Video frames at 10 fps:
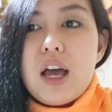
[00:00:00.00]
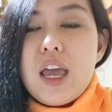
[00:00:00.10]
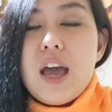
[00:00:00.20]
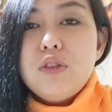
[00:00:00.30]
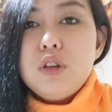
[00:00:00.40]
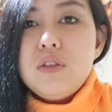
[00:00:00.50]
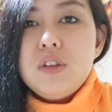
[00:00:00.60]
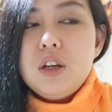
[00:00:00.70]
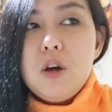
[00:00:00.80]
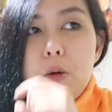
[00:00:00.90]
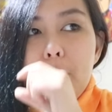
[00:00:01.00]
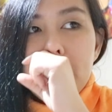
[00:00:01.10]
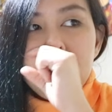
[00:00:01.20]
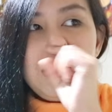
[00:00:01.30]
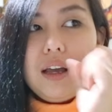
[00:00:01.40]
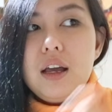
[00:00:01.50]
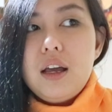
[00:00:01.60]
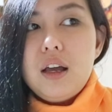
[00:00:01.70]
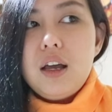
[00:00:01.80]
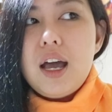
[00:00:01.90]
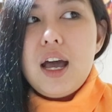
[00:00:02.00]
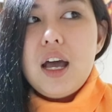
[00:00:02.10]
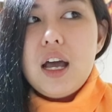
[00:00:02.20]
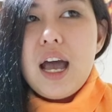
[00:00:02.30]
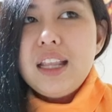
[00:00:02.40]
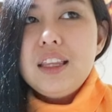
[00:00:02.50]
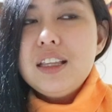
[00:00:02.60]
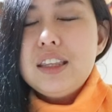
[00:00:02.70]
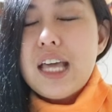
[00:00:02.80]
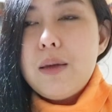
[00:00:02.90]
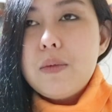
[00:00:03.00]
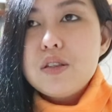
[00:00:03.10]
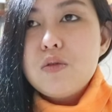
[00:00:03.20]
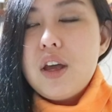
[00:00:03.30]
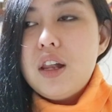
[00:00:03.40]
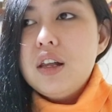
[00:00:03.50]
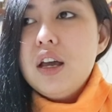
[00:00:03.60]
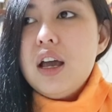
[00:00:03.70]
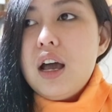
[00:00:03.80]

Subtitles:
I have to give it a go. But at that time as well,